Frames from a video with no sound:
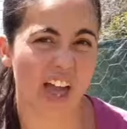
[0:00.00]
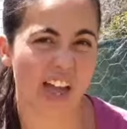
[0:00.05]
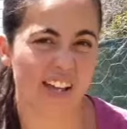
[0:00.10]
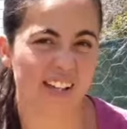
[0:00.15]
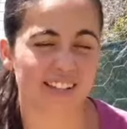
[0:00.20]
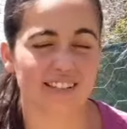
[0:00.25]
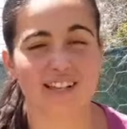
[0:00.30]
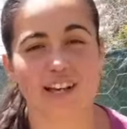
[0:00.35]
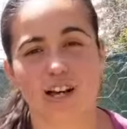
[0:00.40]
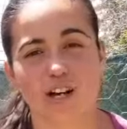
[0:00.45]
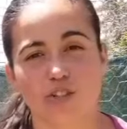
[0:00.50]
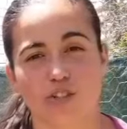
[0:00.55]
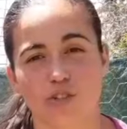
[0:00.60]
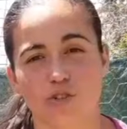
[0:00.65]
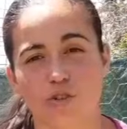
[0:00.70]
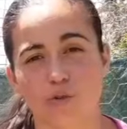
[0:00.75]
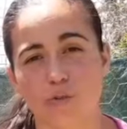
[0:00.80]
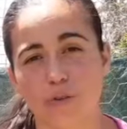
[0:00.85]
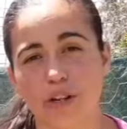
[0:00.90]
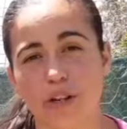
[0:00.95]
eggs. So
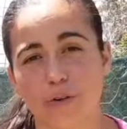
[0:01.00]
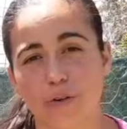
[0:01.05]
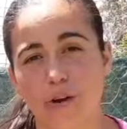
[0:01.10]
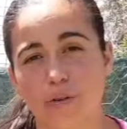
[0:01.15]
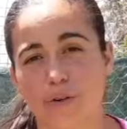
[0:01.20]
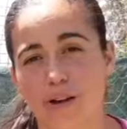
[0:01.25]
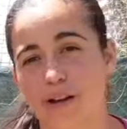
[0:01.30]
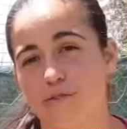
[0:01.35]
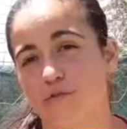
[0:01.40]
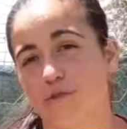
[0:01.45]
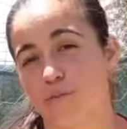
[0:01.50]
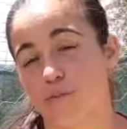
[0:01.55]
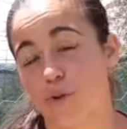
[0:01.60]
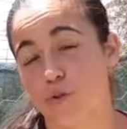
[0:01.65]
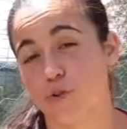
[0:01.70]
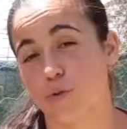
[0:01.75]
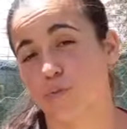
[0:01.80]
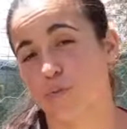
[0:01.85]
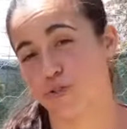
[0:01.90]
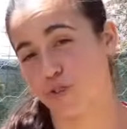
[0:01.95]
it's a really great way of
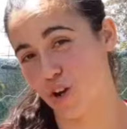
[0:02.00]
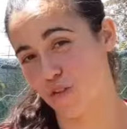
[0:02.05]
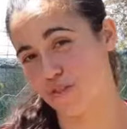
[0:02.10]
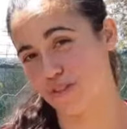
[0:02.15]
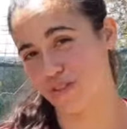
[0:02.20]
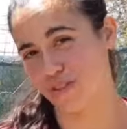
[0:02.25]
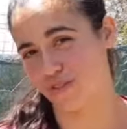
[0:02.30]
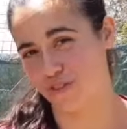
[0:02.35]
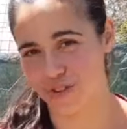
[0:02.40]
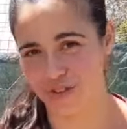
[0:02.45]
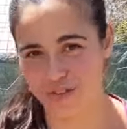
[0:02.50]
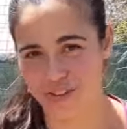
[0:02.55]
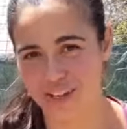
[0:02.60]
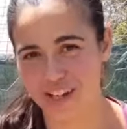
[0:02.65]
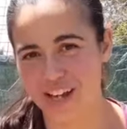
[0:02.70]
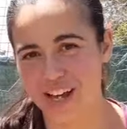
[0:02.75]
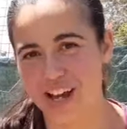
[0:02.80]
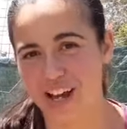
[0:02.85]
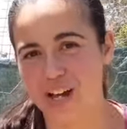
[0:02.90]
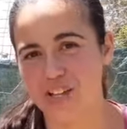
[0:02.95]
also preserving the food.
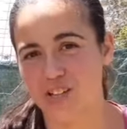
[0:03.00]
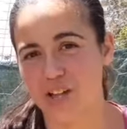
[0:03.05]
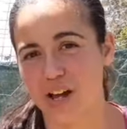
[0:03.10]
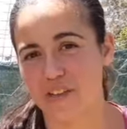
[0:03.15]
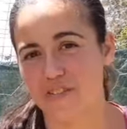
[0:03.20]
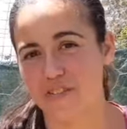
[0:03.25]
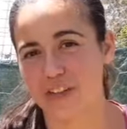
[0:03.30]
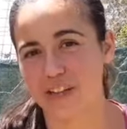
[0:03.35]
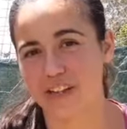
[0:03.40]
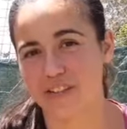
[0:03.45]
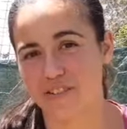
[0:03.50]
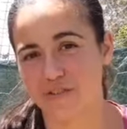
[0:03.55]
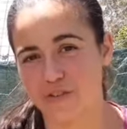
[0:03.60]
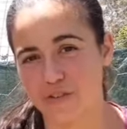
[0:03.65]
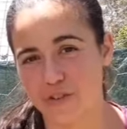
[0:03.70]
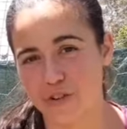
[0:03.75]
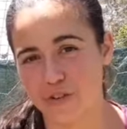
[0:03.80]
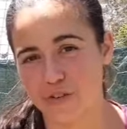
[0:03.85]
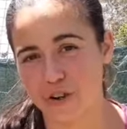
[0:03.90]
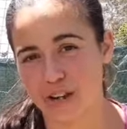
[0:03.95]
So I think
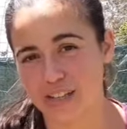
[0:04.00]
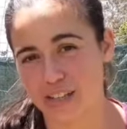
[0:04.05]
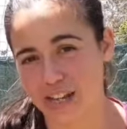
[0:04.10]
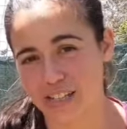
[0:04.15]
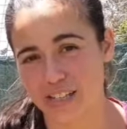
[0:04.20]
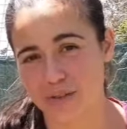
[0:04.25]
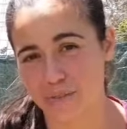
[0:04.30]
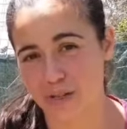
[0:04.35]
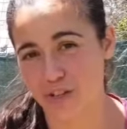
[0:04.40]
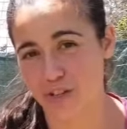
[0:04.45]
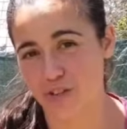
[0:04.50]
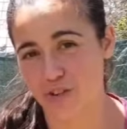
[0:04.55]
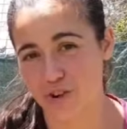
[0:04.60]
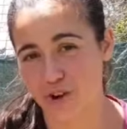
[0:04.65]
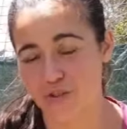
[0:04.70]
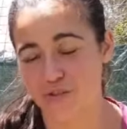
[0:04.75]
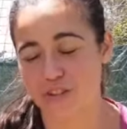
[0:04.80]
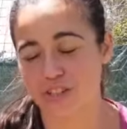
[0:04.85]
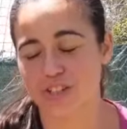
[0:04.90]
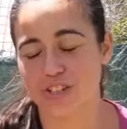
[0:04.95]
food grade diatomaceous
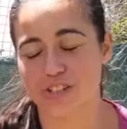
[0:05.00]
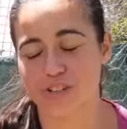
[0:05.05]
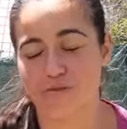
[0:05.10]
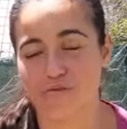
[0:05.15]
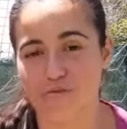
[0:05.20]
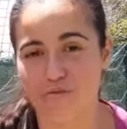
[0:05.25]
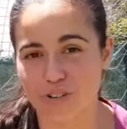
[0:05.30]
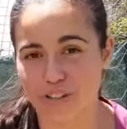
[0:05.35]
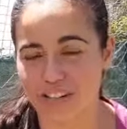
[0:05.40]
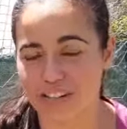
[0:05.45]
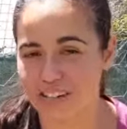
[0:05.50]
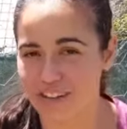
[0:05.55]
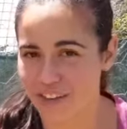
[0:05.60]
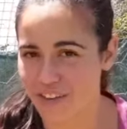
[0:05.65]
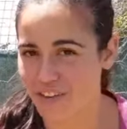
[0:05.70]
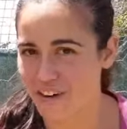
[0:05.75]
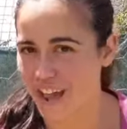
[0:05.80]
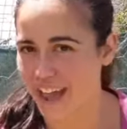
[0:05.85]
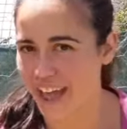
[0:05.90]
earth is just a really another